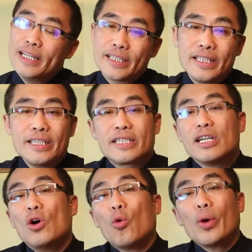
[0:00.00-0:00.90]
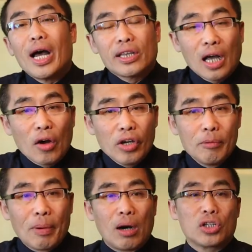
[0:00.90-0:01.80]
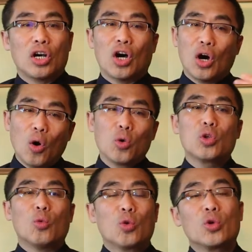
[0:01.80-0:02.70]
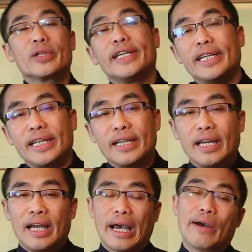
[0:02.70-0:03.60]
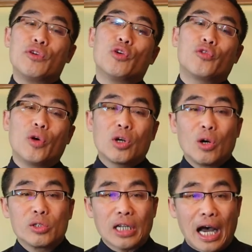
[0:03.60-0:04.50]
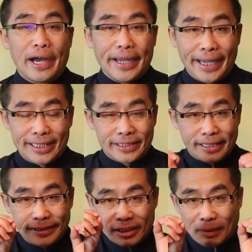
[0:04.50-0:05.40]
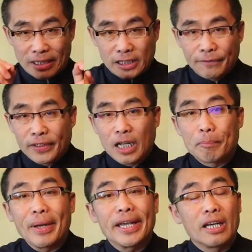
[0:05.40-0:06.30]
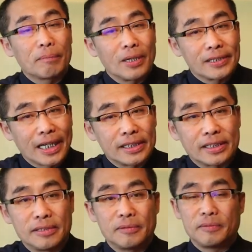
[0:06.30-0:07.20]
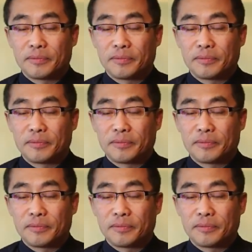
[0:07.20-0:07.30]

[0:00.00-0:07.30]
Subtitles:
Since we are talking about old oolong tea, I will focus on its specific baking process.